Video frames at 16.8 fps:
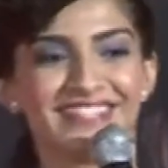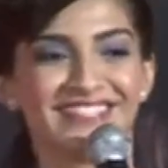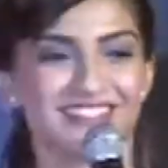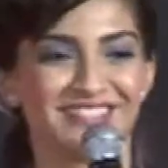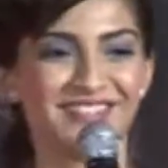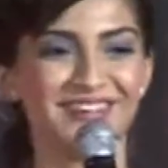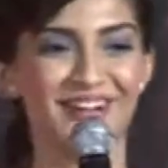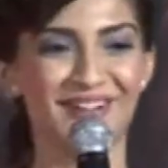
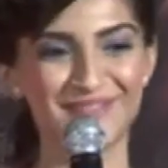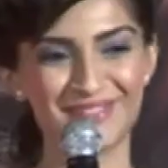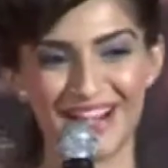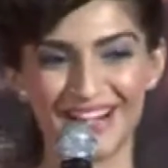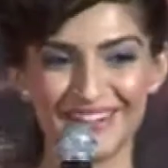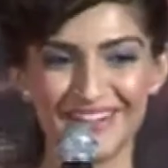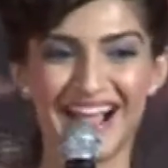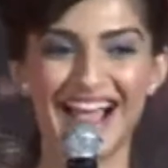So I'm
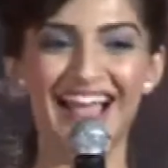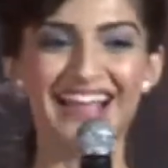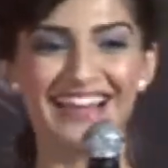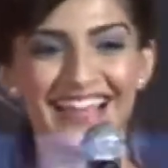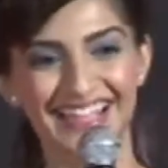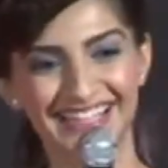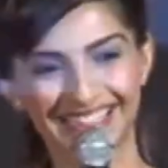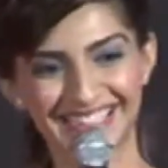trying to
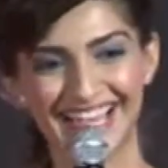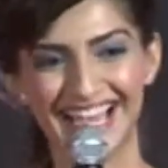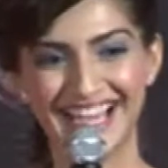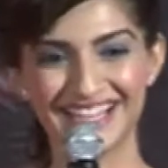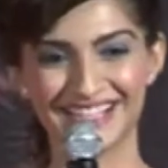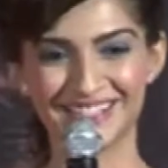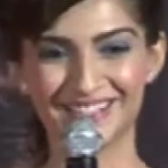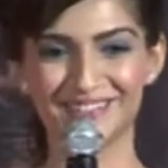highlight
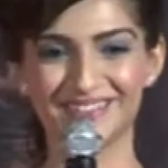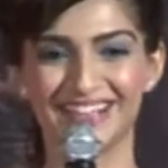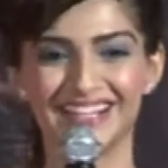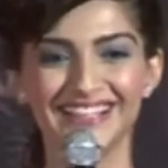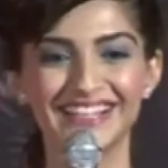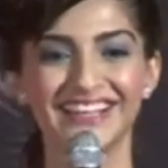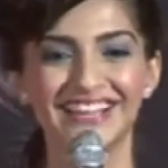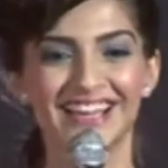that as
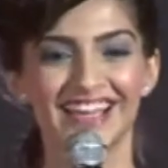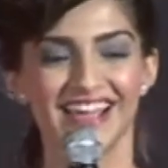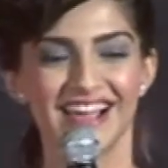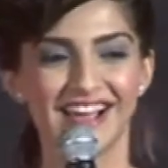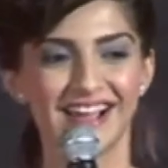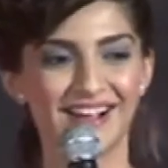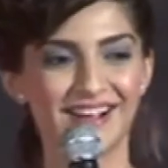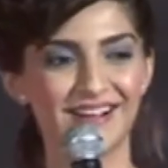well.
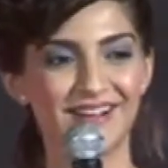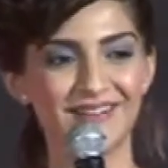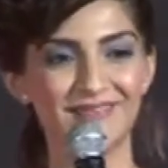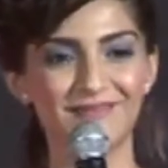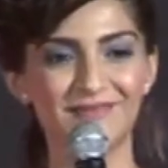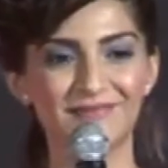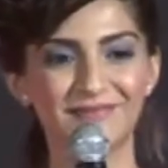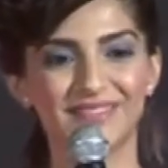
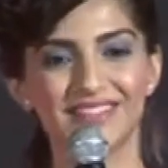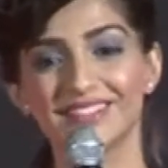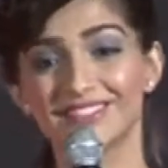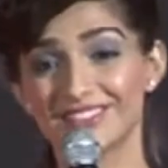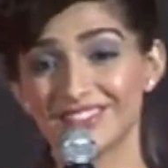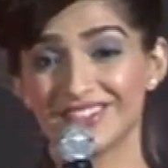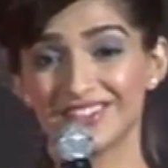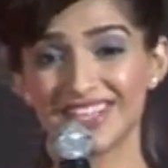
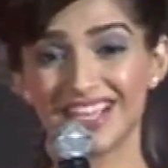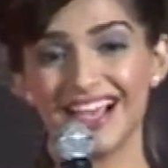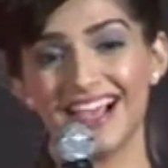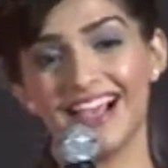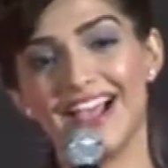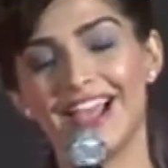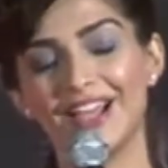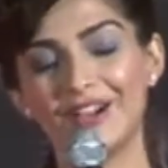So
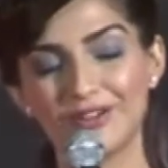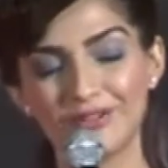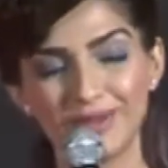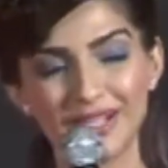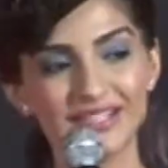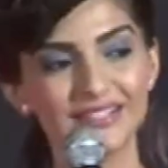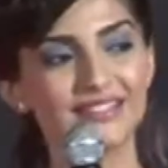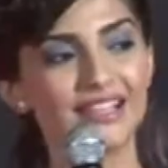yeah,
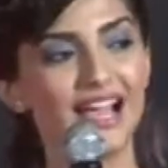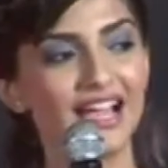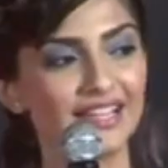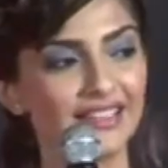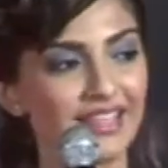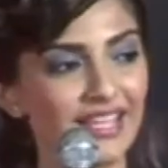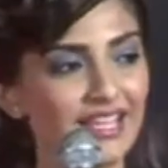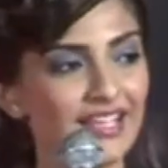I
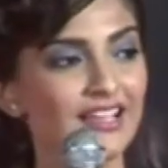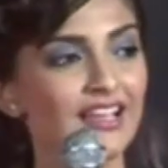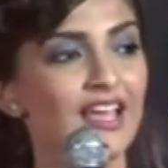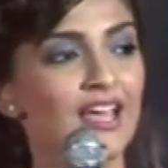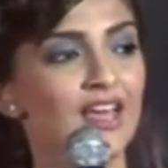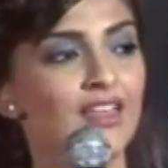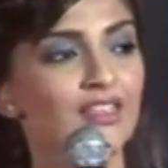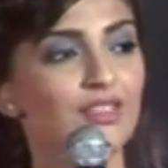think
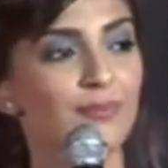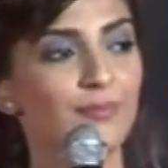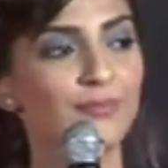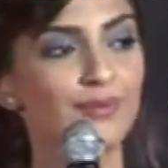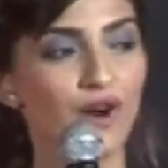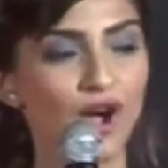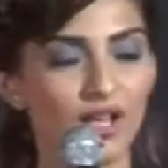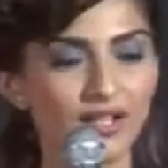the
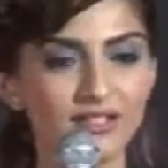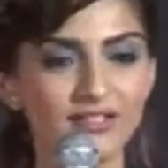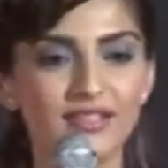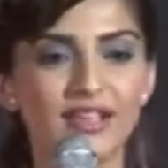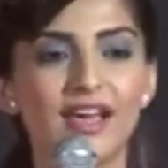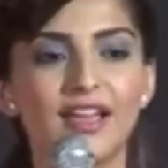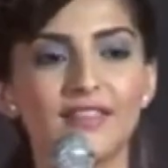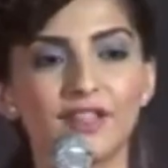bronzer
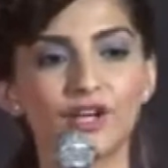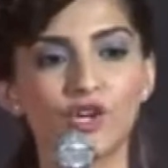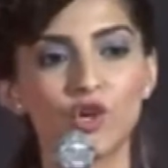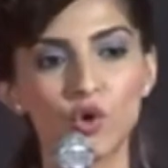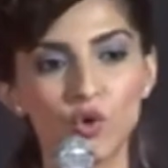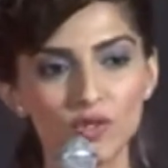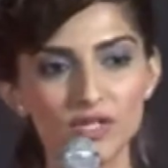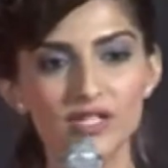and
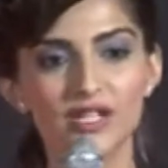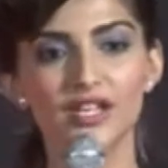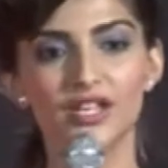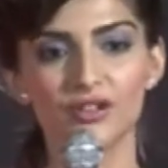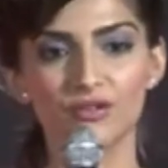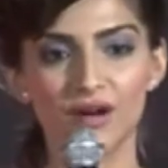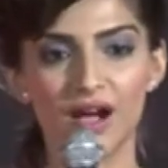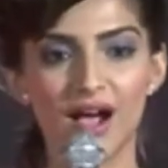golder
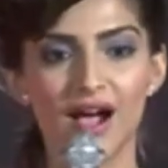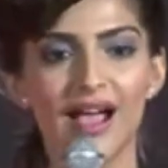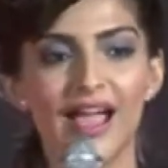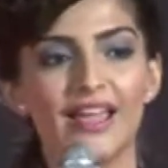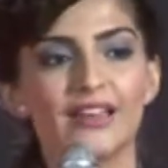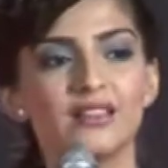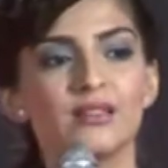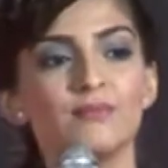you are,
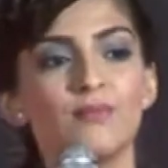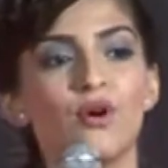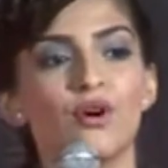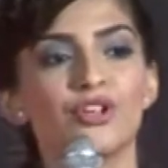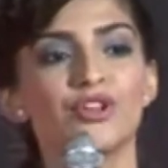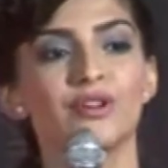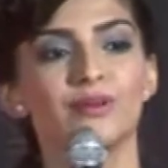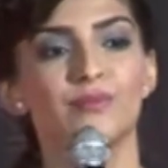and the more
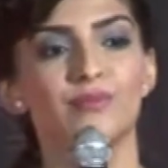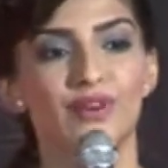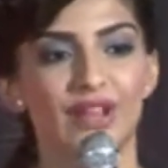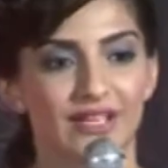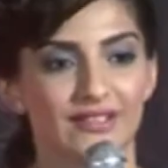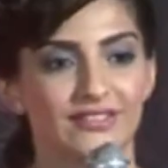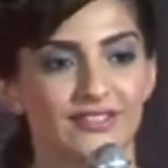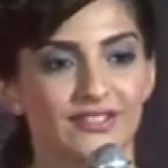you
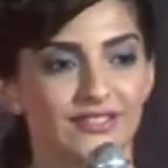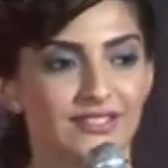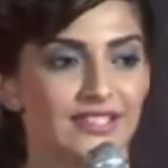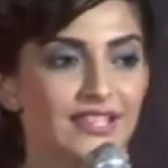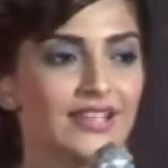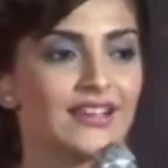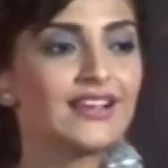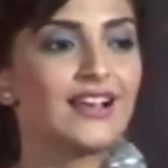embrace your
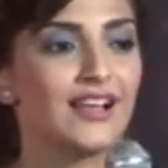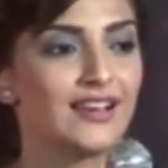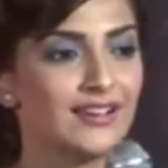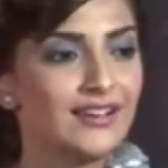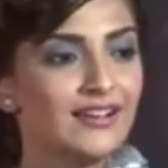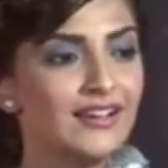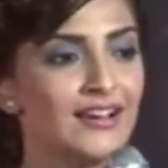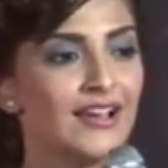skin
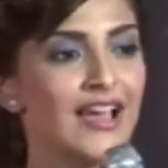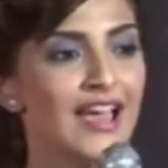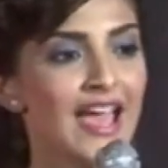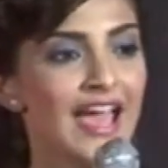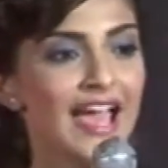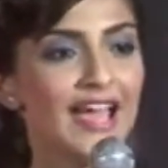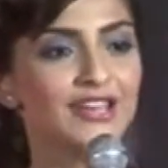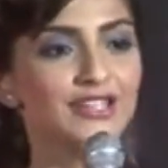color,
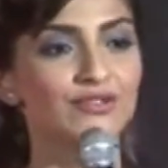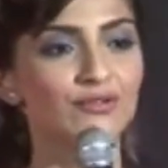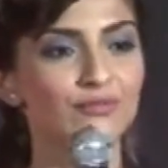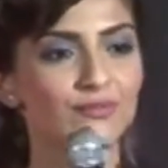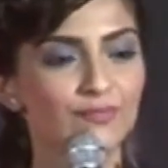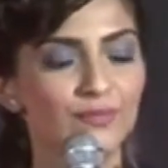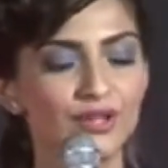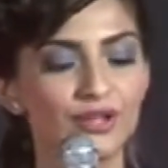and
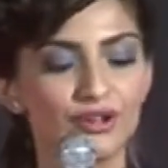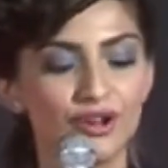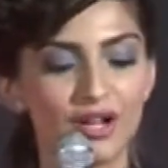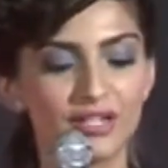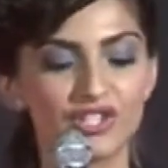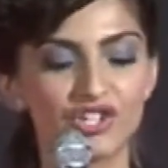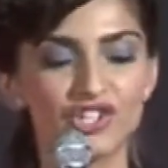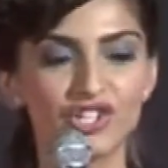you're
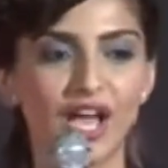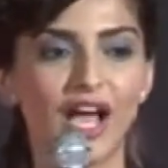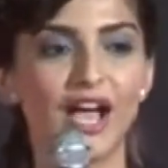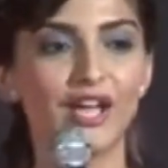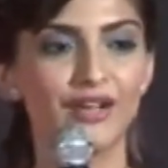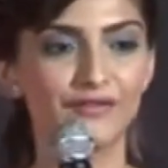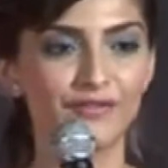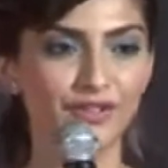not shy
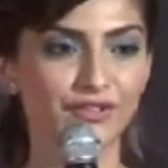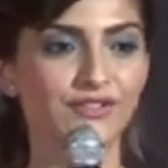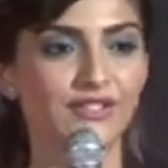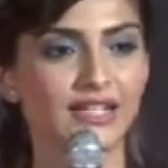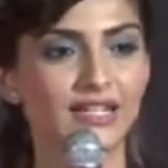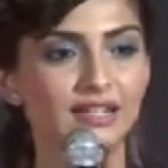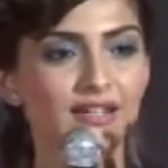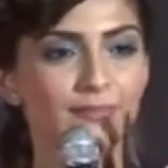of
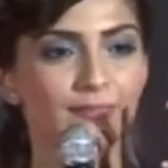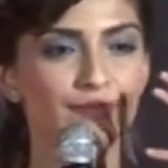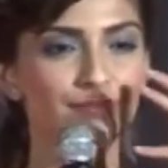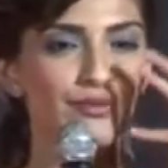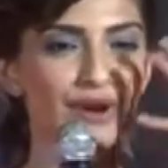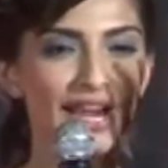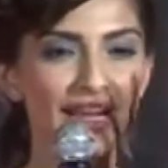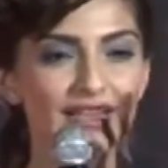using
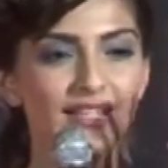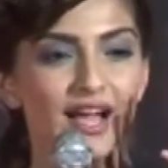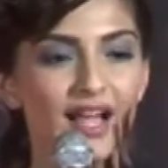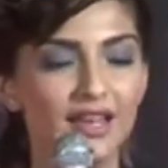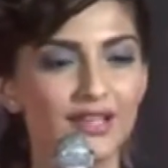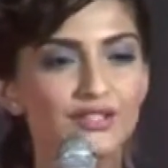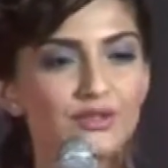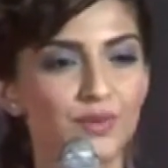bright
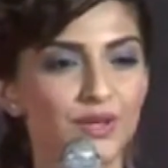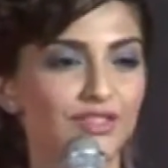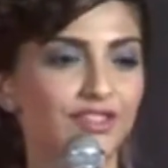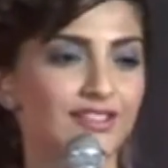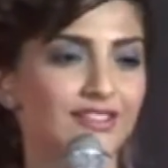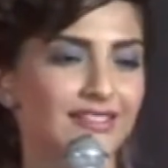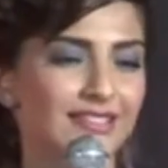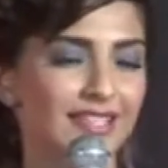colors with
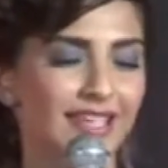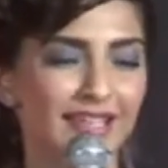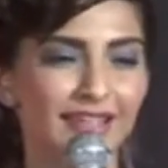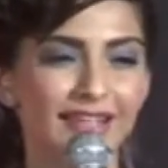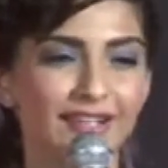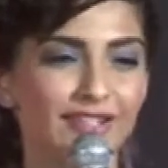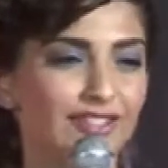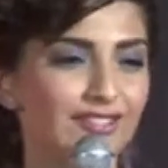your skin,
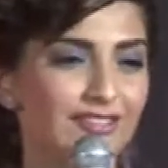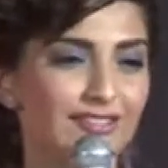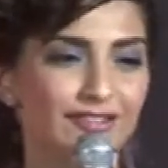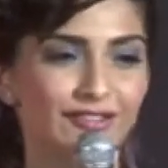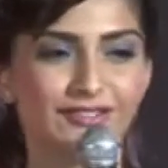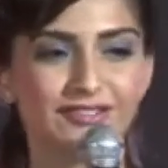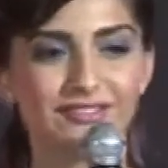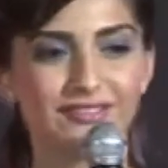it just
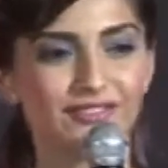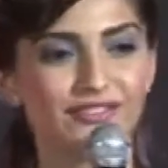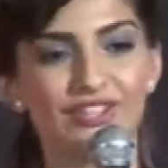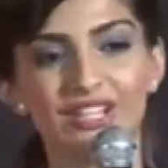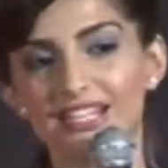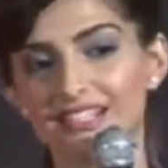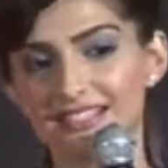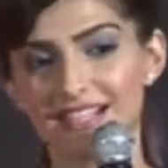looks
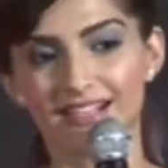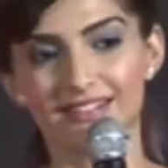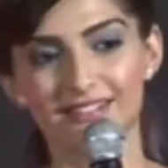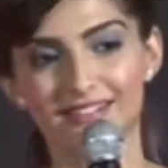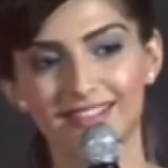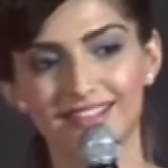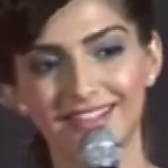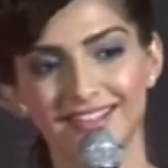really
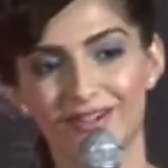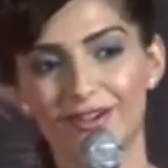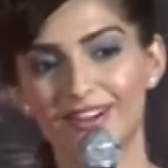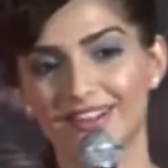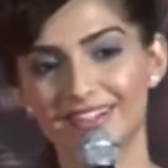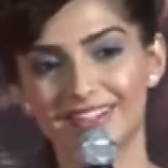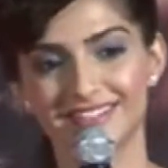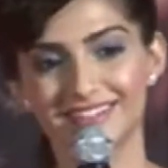sexy on
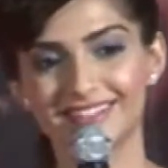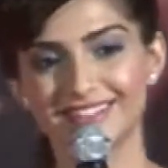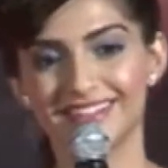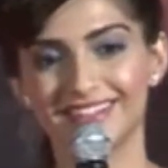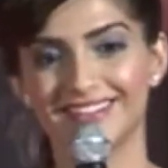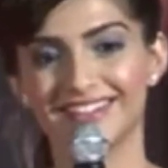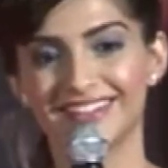Indian skin.